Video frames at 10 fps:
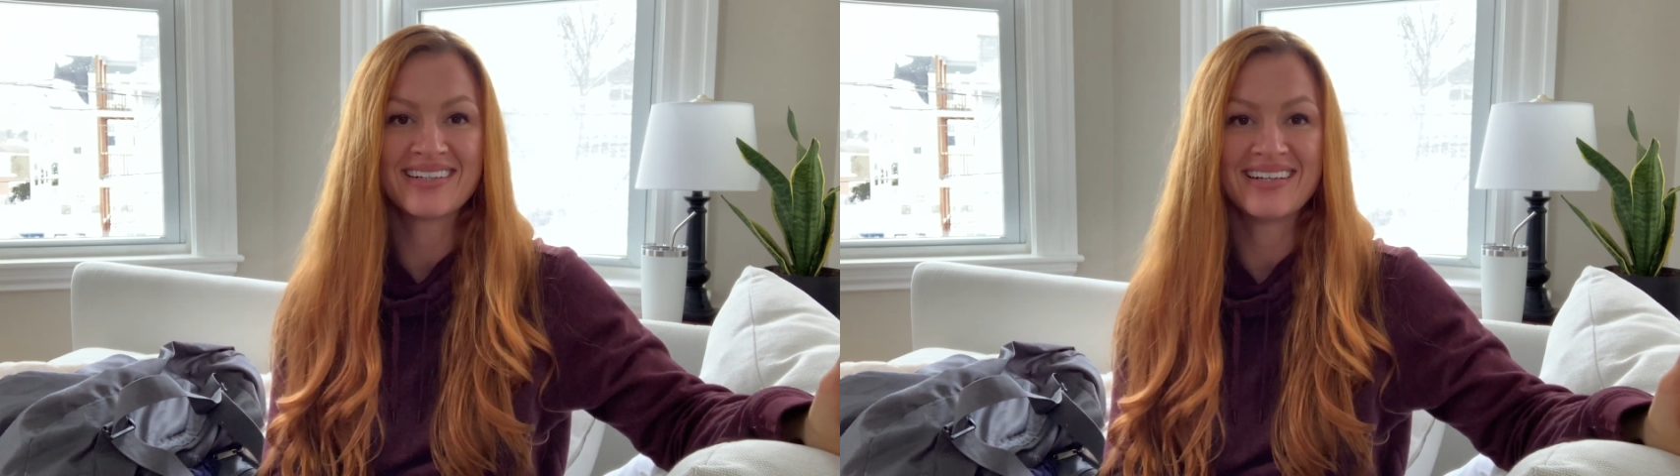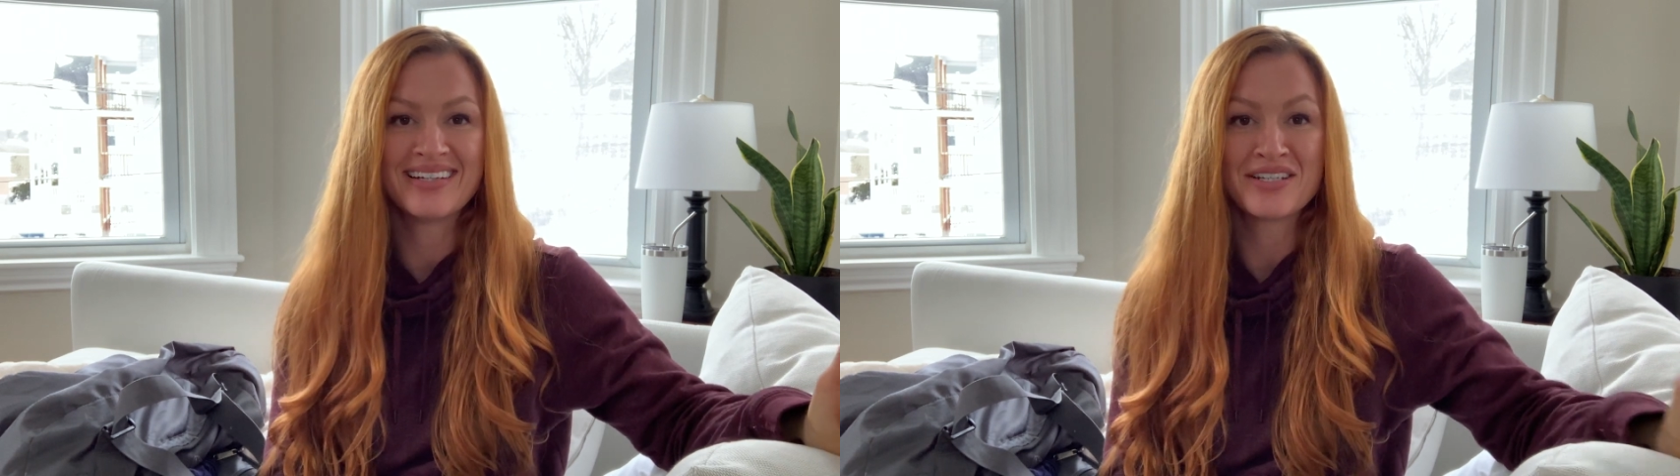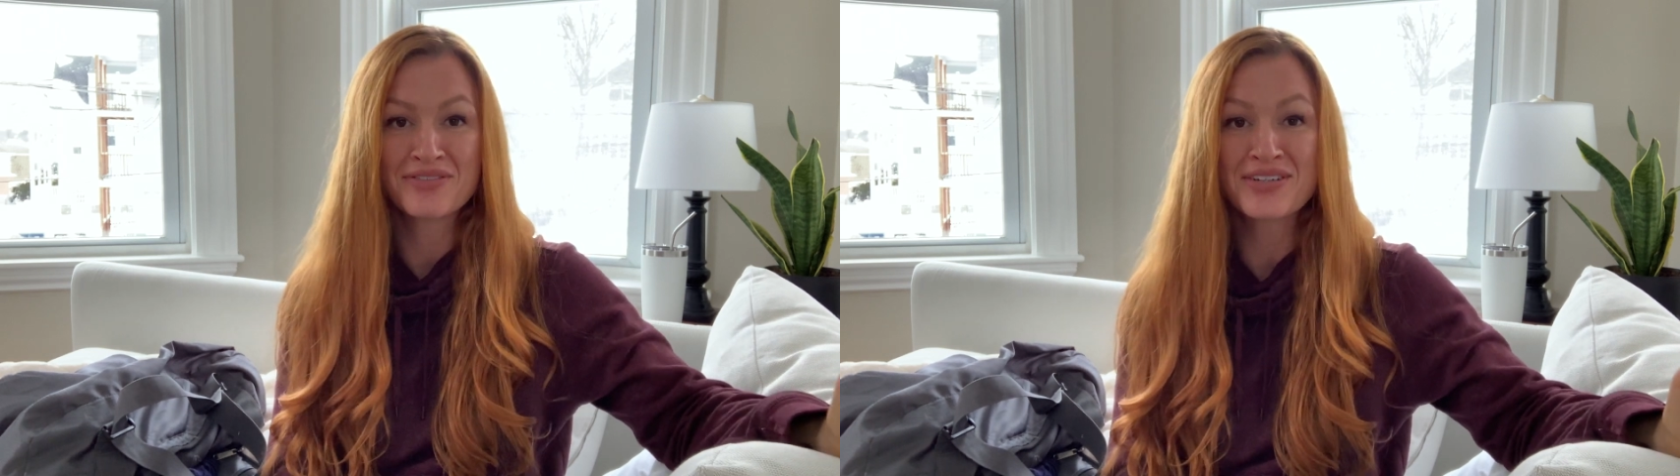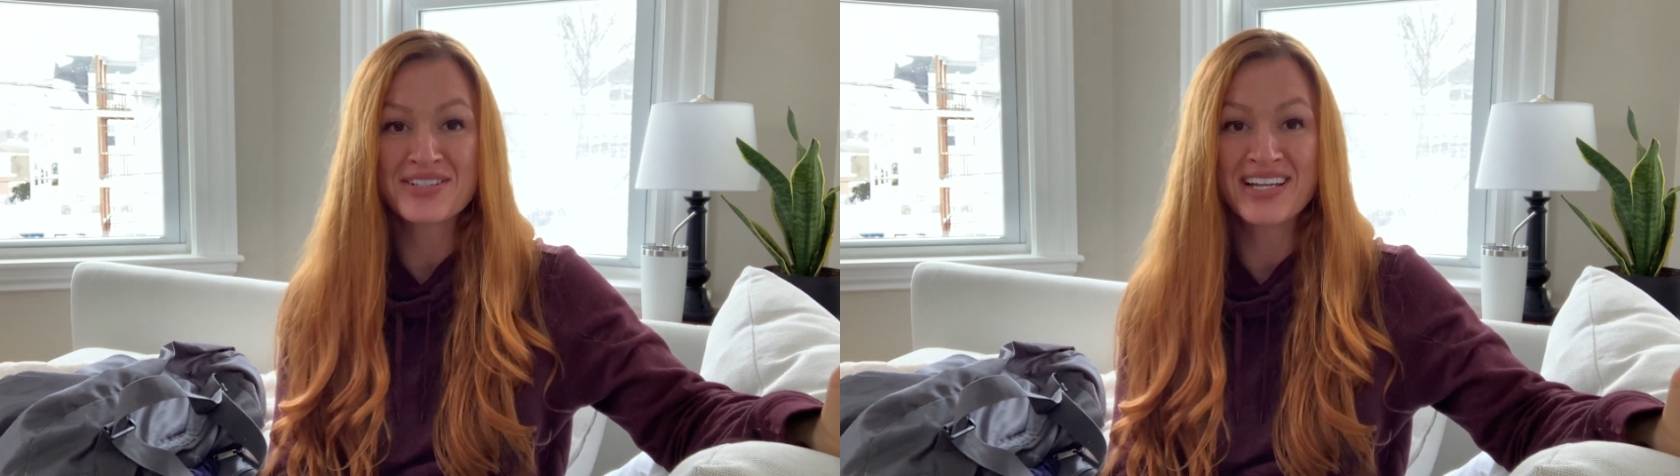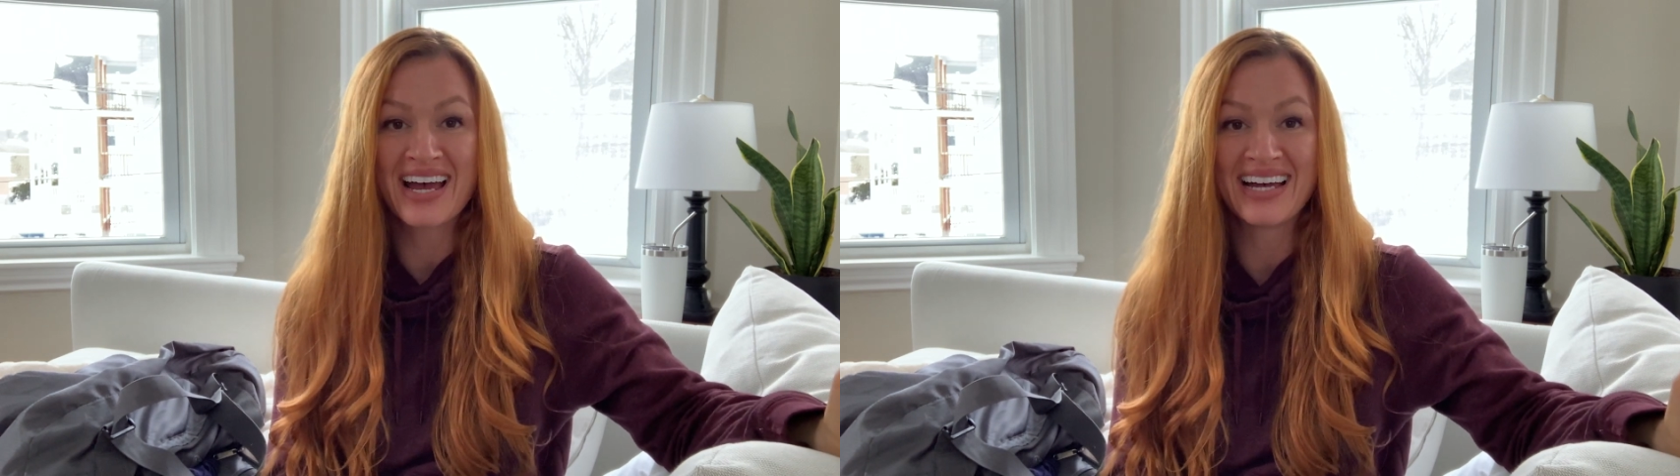it's your first
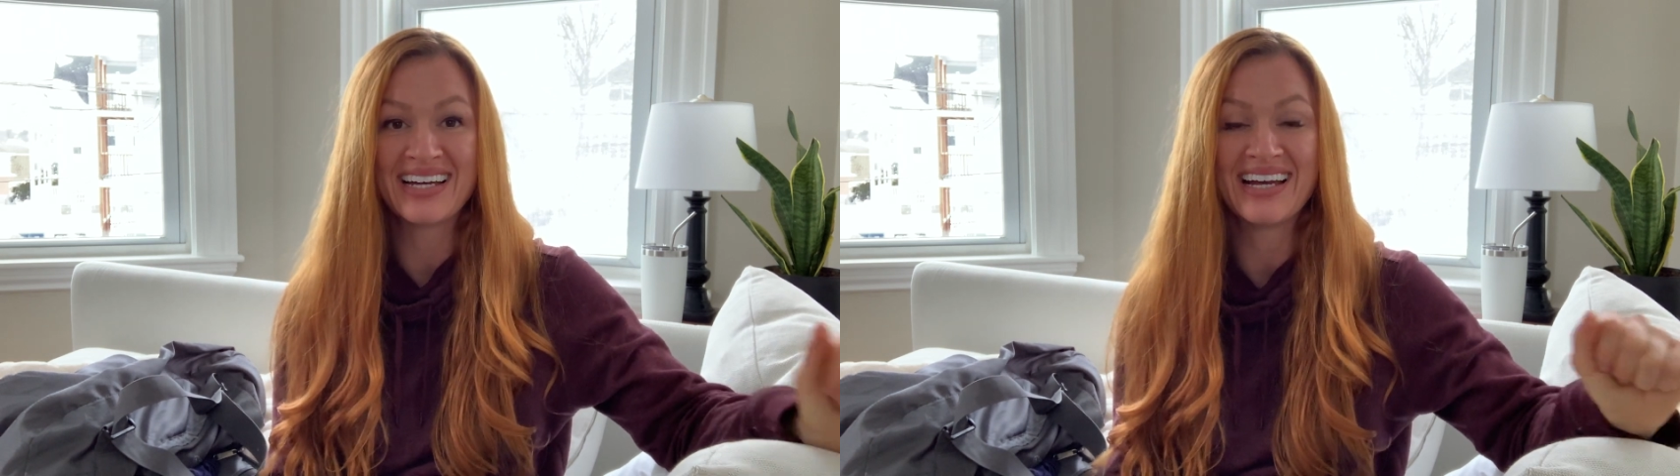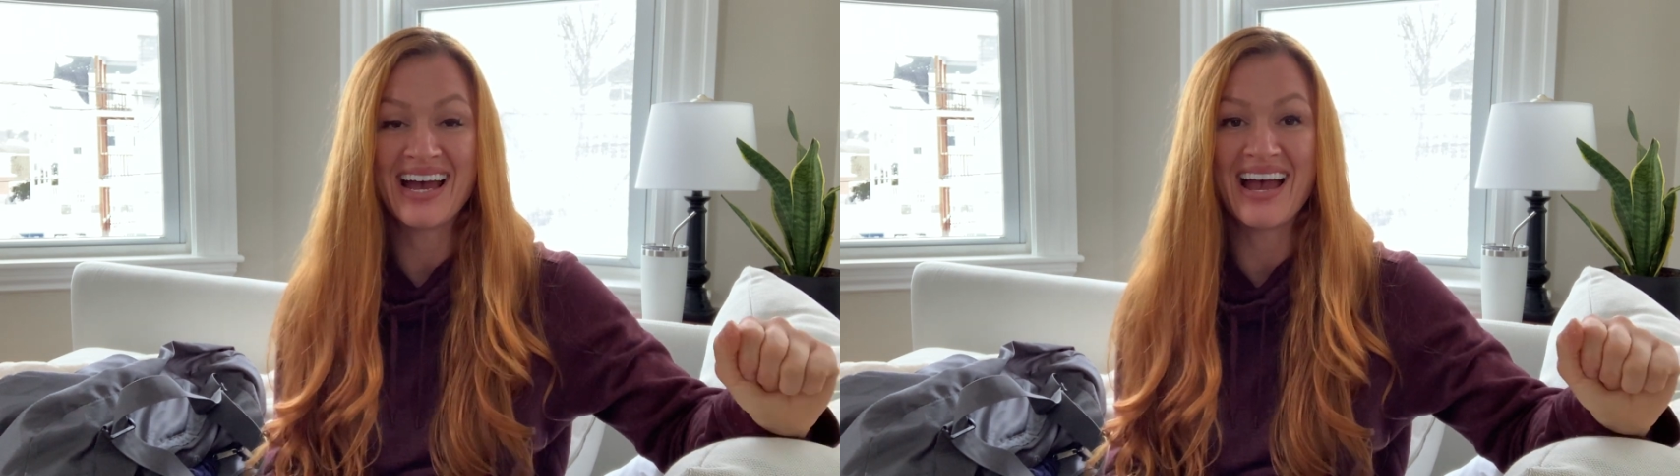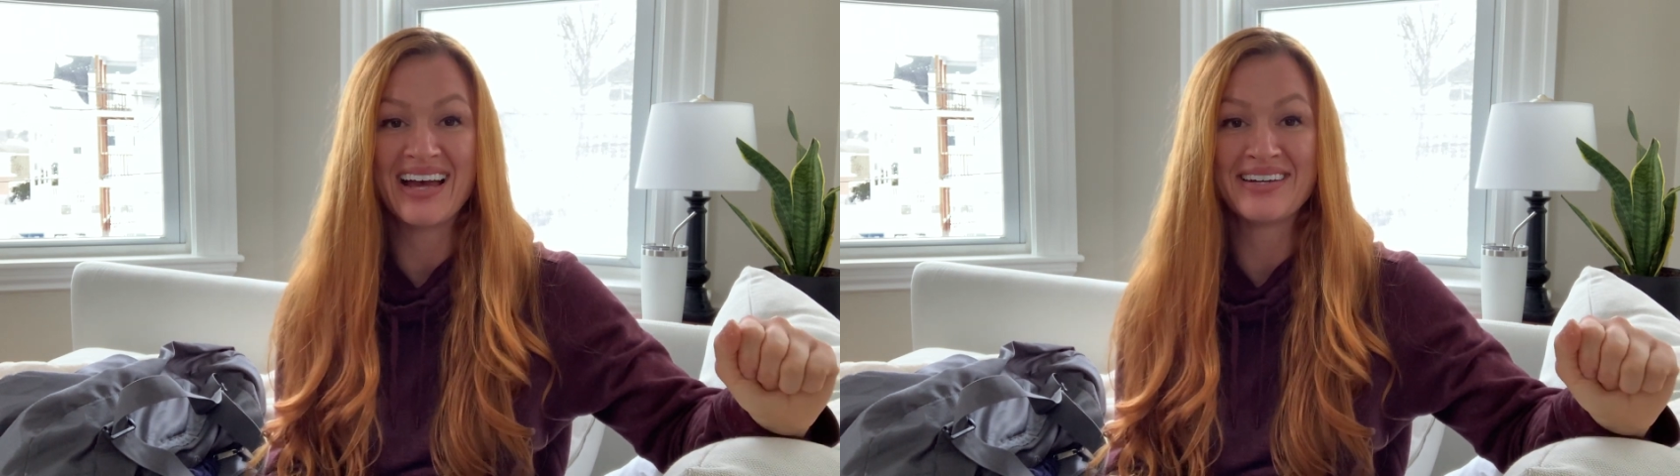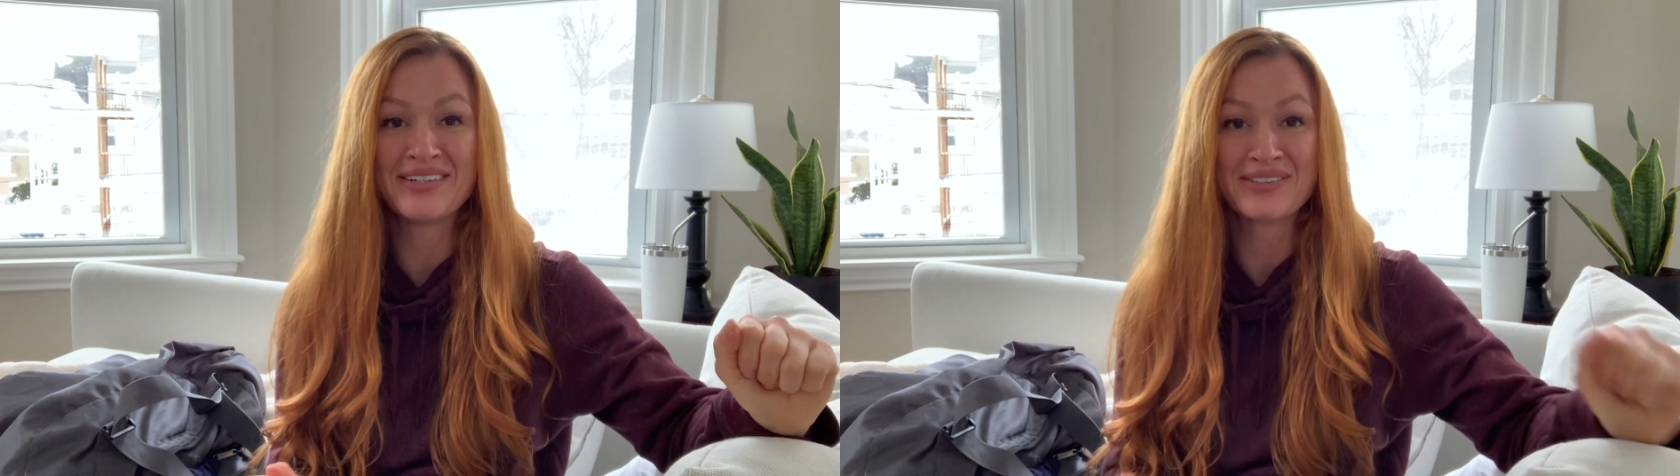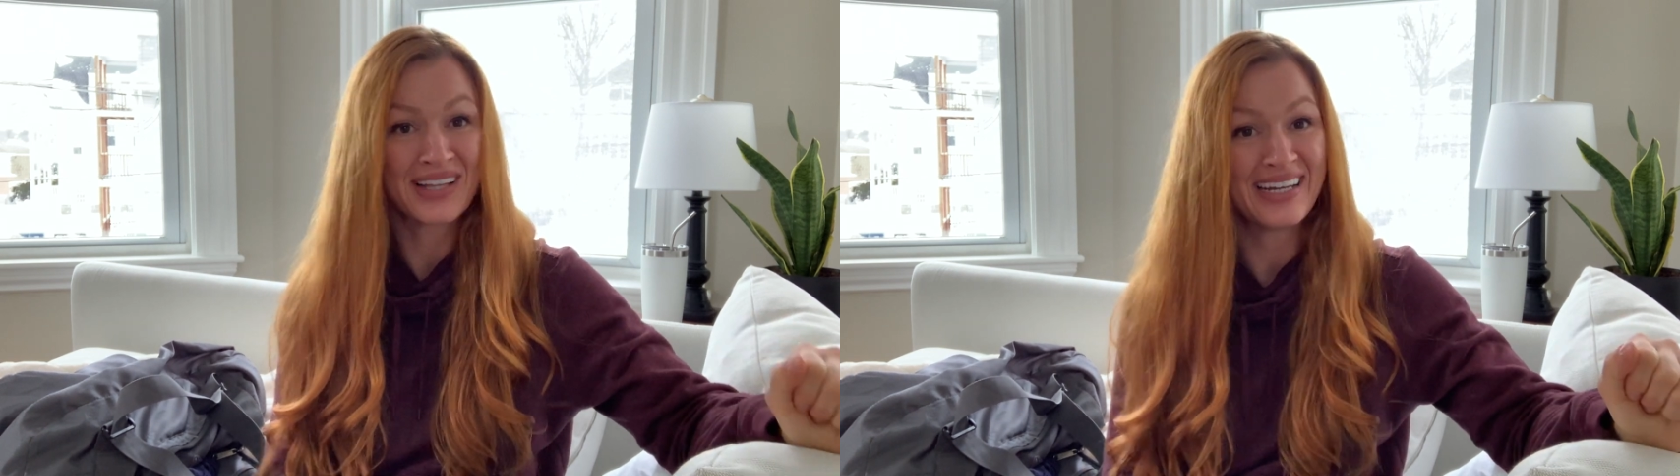day and
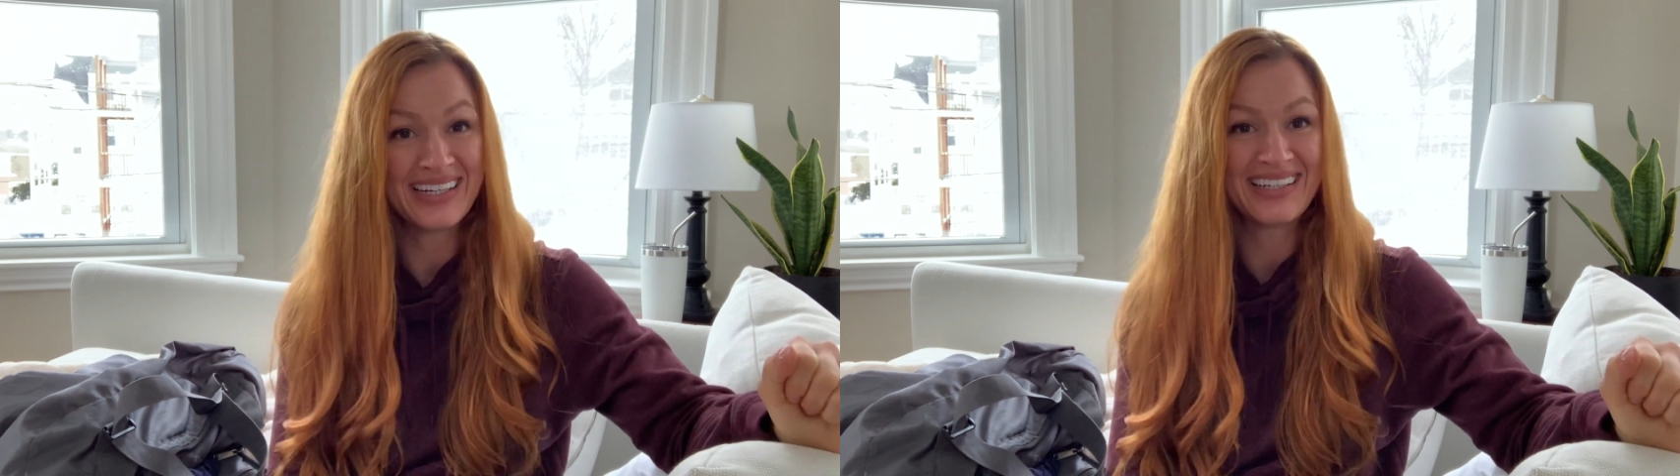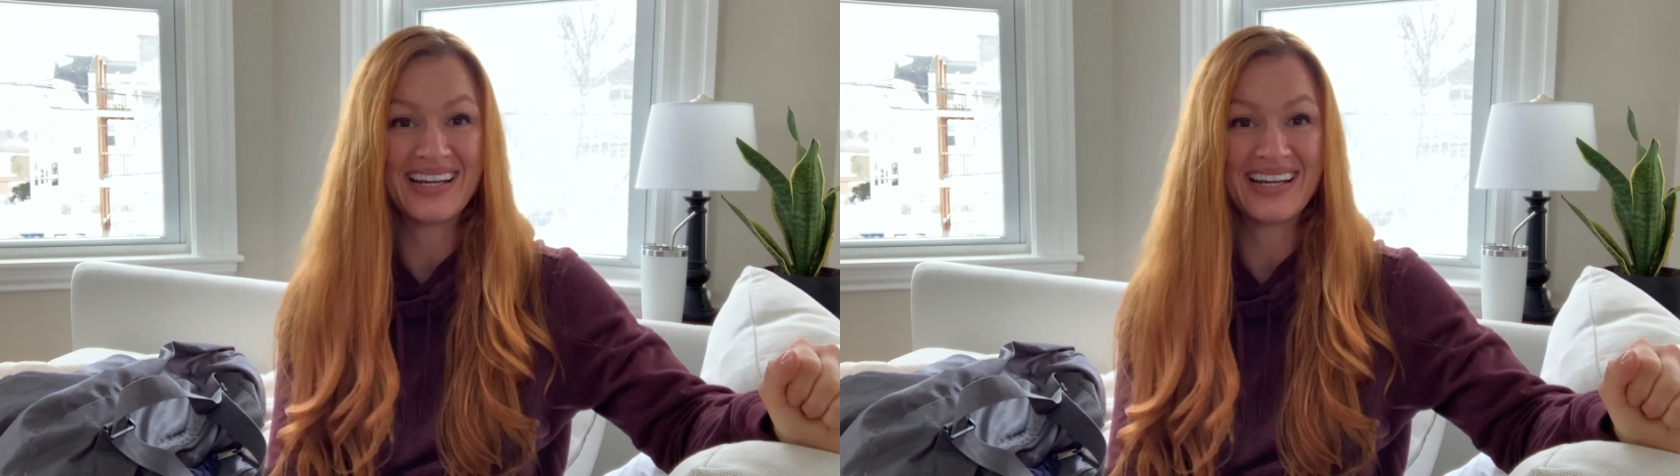you're late